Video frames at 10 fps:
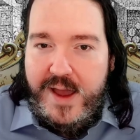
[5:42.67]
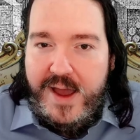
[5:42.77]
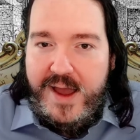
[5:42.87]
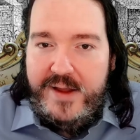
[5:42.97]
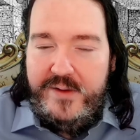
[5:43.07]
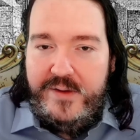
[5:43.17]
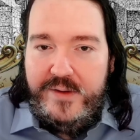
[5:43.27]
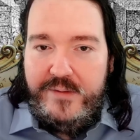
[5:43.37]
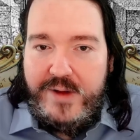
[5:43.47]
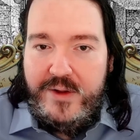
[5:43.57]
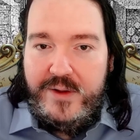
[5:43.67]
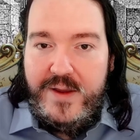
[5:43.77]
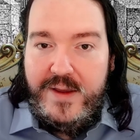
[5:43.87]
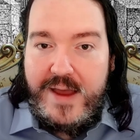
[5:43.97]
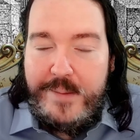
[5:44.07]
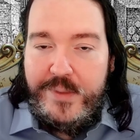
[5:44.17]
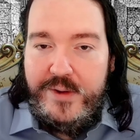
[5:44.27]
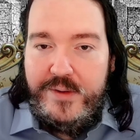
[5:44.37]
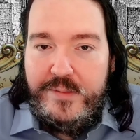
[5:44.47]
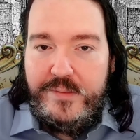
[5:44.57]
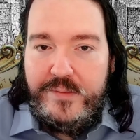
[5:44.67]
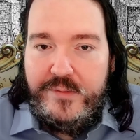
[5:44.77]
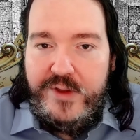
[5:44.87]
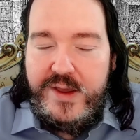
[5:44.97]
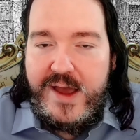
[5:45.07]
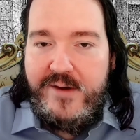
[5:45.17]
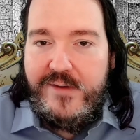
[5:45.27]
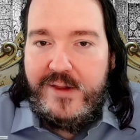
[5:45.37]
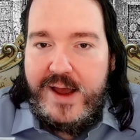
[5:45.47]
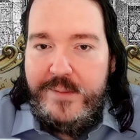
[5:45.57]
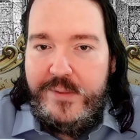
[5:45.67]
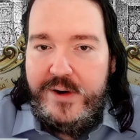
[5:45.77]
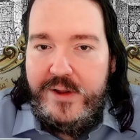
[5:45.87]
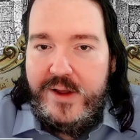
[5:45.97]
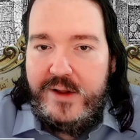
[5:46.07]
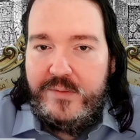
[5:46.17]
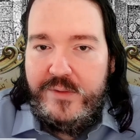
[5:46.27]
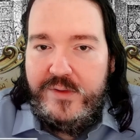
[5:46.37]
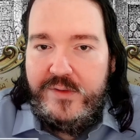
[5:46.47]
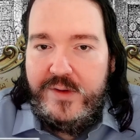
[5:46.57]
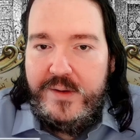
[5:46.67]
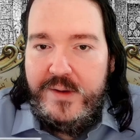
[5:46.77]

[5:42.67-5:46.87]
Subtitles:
and what do you think happened? We have a library that was